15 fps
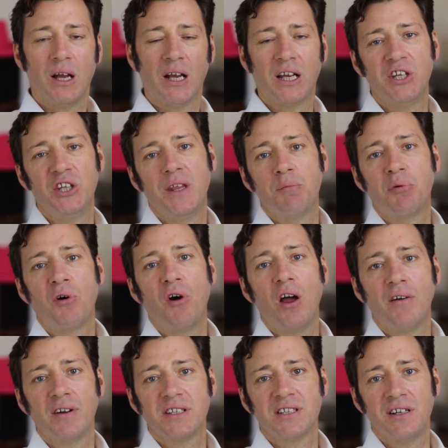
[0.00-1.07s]
can you then
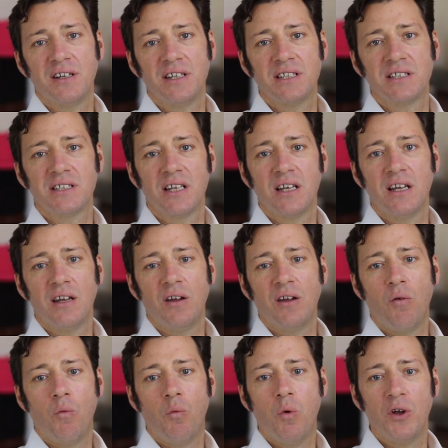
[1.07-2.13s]
prioritize
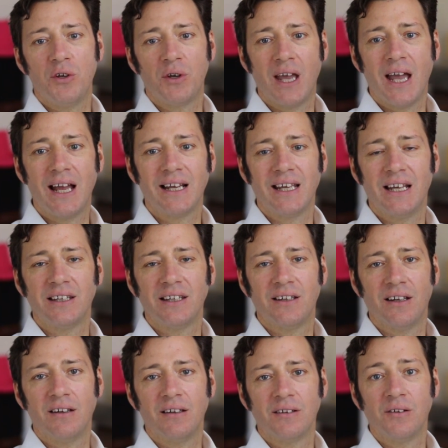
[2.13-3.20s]
what you can get
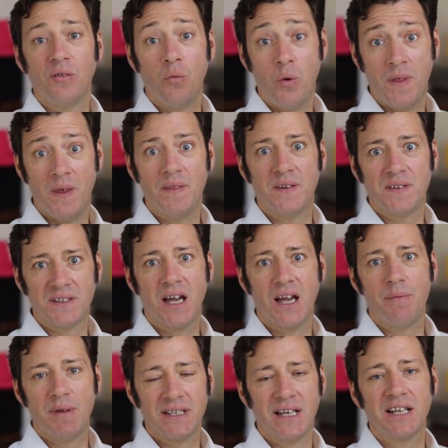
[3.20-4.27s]
done within the time
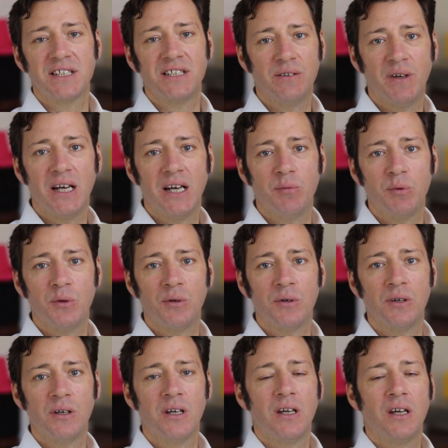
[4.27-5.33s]
that's actually available?
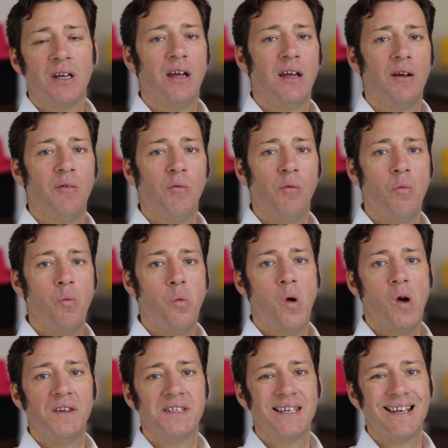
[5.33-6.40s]

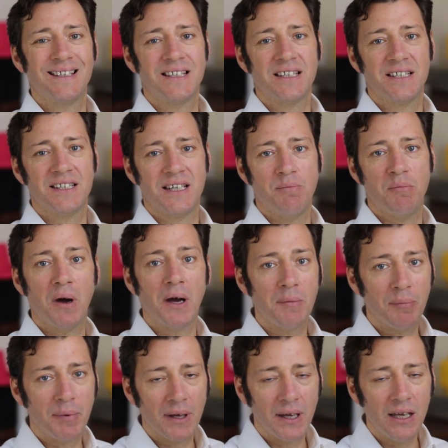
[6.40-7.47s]
One tendency might
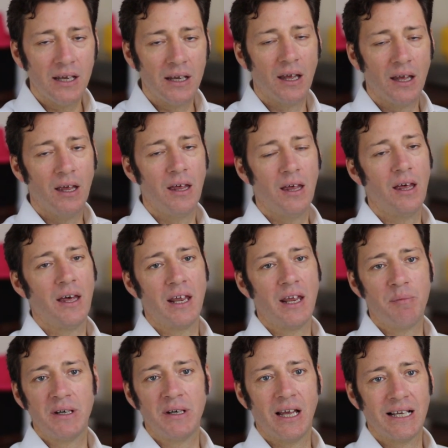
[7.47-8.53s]
be, and I've
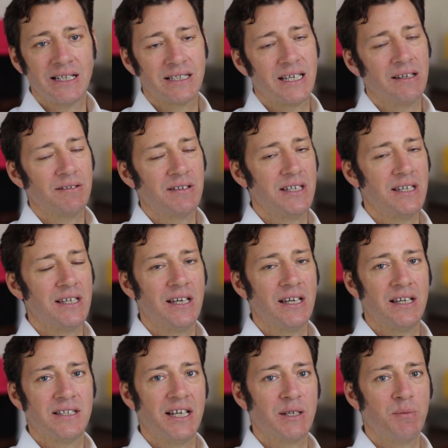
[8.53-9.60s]
been as guilty as
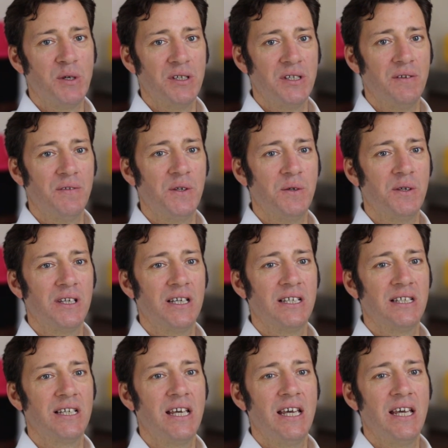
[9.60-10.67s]
the next person of doing
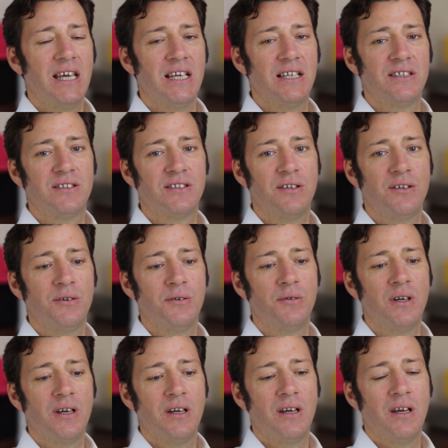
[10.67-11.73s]
this, is to
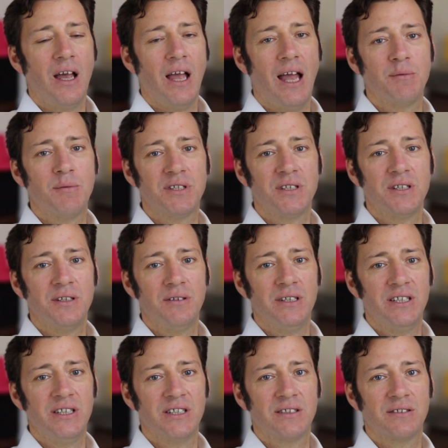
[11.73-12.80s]
absolutely
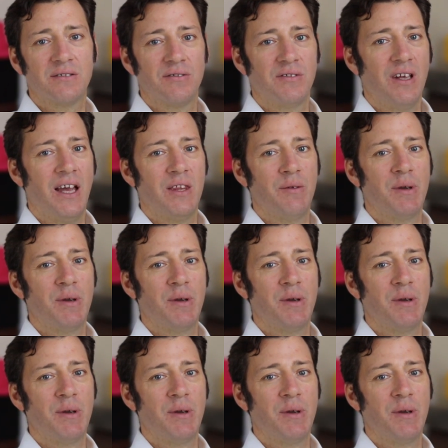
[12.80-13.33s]
just at the